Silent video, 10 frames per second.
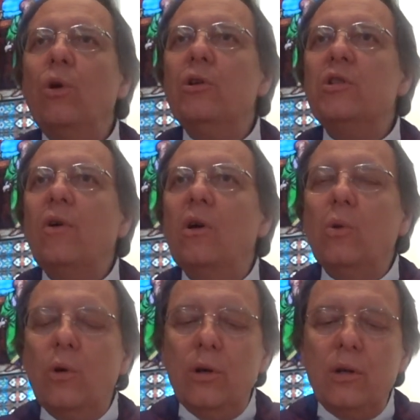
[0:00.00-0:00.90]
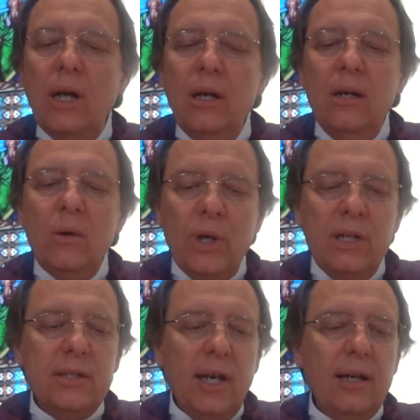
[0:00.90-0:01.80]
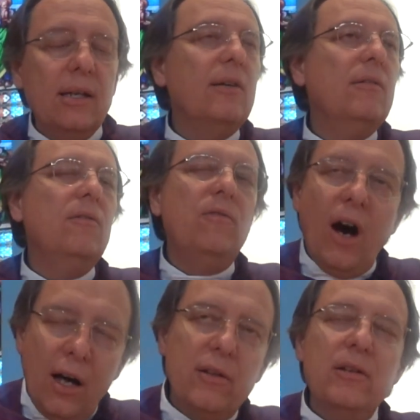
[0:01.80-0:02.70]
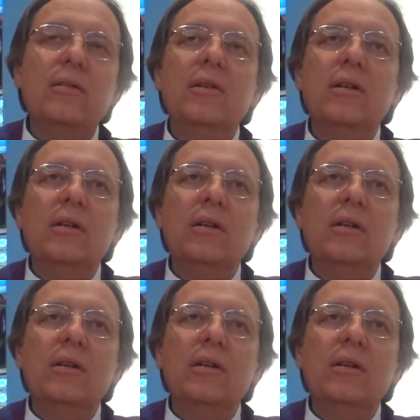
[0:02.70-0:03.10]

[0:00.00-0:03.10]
words of our Lord when he said, Father,